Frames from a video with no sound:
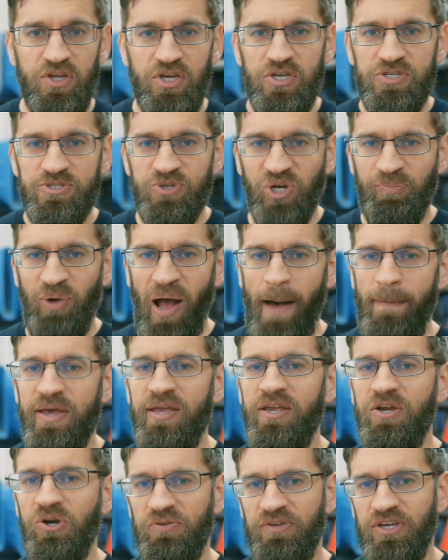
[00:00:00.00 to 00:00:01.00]
So you probably
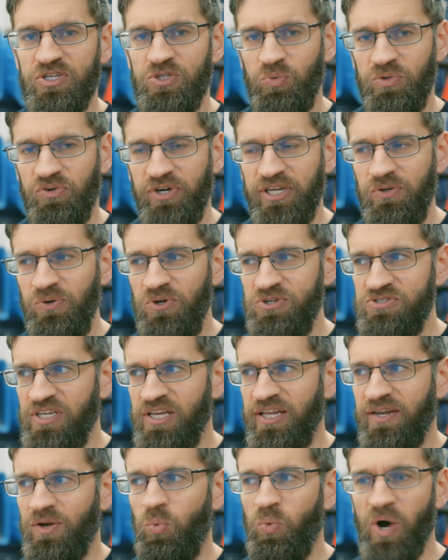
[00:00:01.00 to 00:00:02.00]
hear this really used
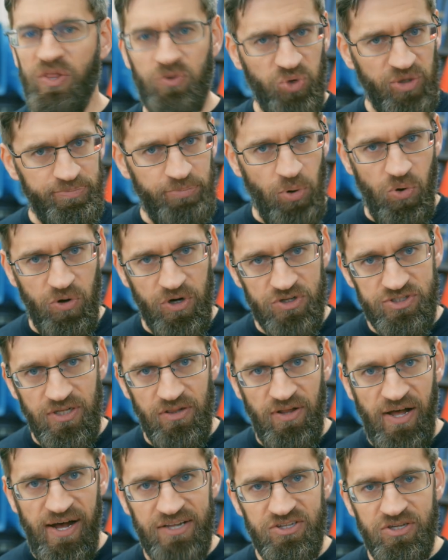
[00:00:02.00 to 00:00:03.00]
in weather reports a
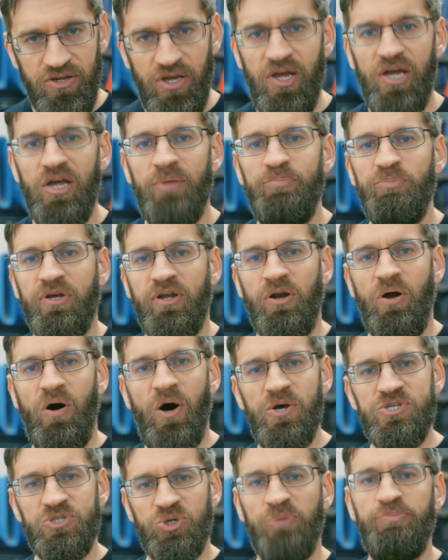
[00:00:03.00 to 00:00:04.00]
lot, but it can
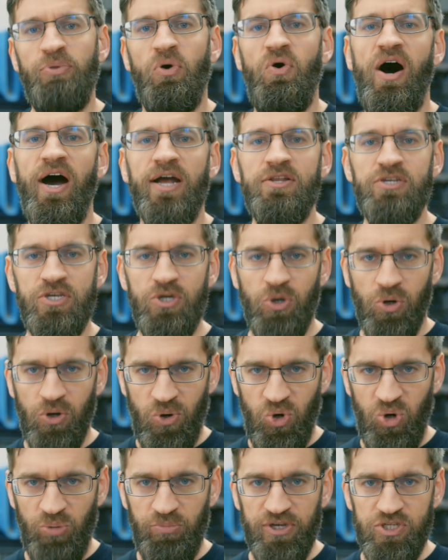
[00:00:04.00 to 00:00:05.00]
also apply to your
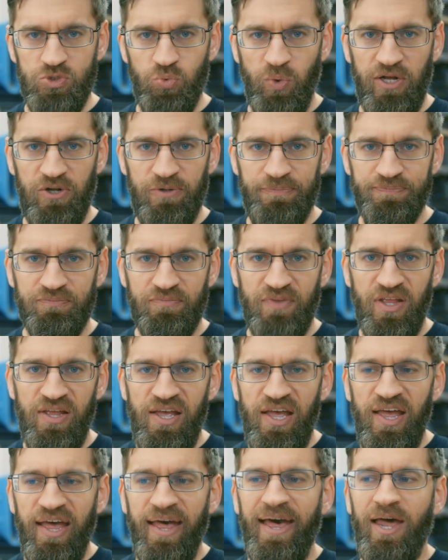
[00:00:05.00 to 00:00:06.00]
home as well.
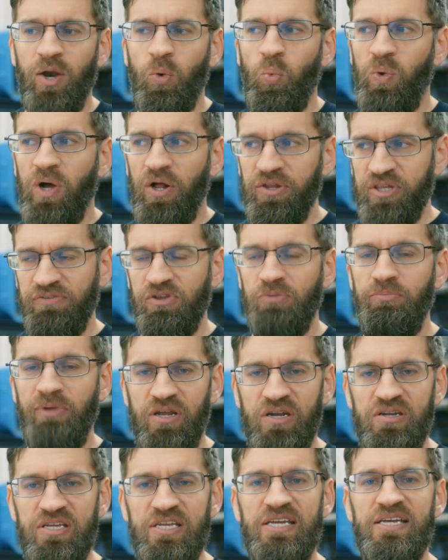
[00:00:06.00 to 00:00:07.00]
And relative
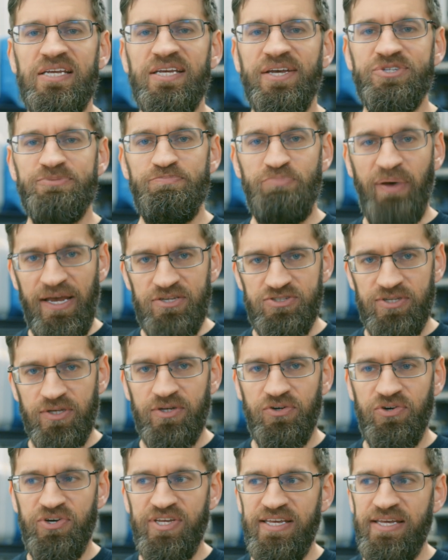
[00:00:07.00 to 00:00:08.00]
humidity is
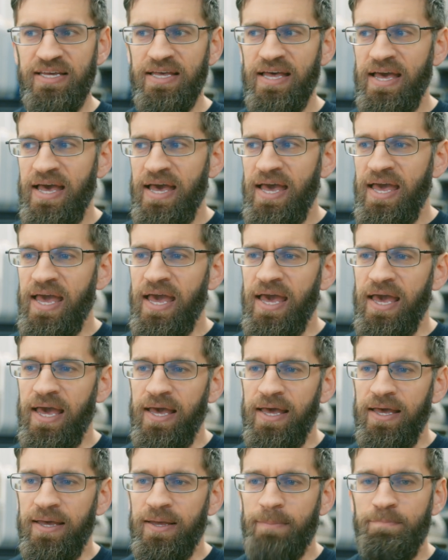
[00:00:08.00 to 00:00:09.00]
basically
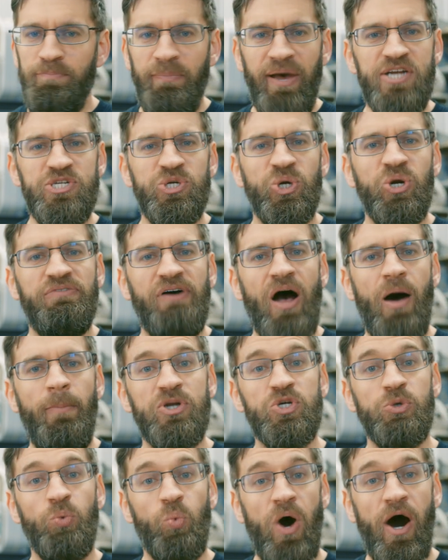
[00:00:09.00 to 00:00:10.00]
a measure of how
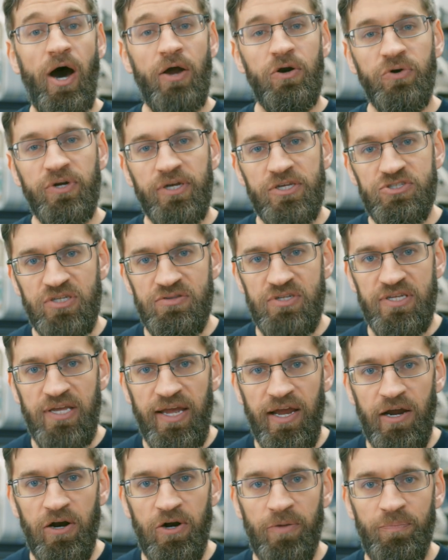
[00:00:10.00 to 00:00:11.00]
much water is in the
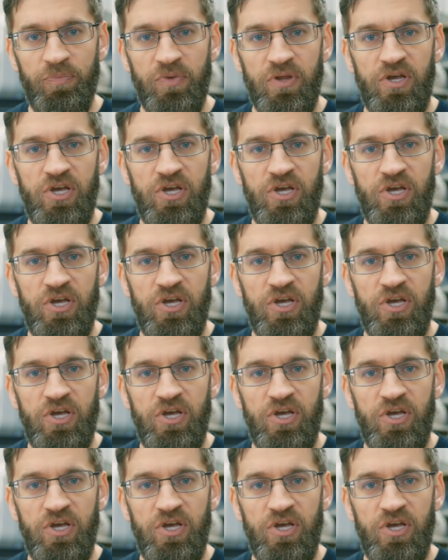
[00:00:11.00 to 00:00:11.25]
air.